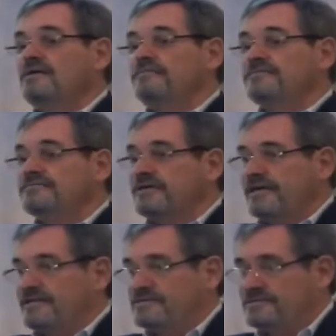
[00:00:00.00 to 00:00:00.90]
even if her
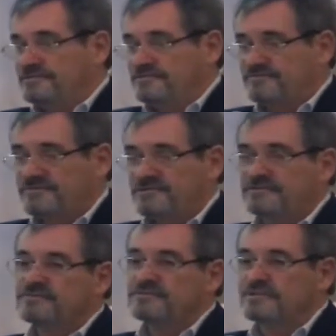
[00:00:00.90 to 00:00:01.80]
hands and her feet
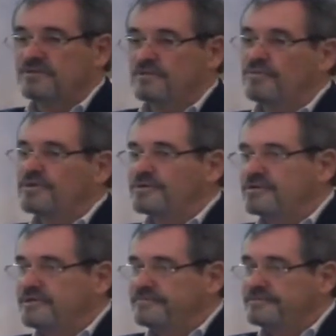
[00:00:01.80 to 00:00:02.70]
don't
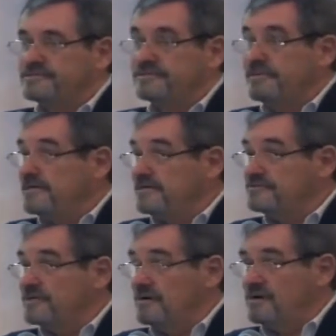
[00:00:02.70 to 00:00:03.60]
work, even if she may
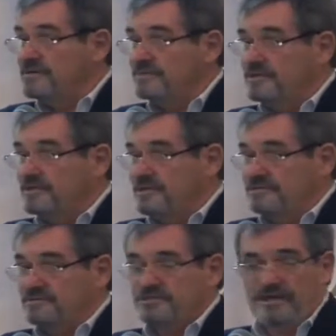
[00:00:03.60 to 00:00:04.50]
never climb on
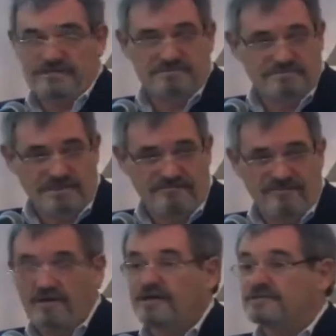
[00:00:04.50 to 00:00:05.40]
another jet and
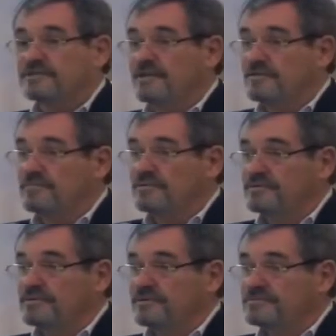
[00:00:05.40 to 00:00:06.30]
fly to
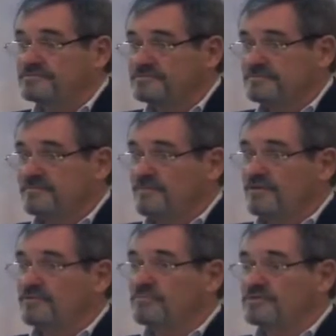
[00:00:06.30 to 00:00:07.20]
Cambodia
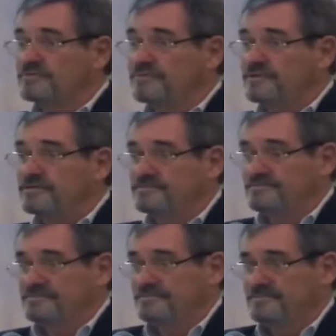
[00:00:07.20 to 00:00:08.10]
or Bolivia.
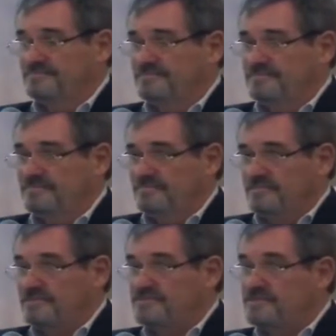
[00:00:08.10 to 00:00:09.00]

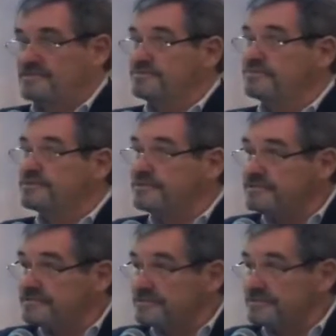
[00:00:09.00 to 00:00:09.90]
These things were
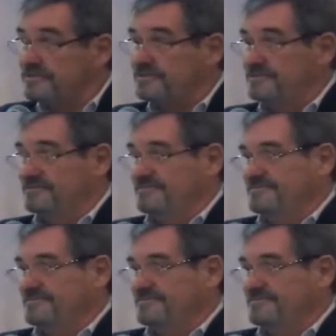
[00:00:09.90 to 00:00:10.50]
dear to her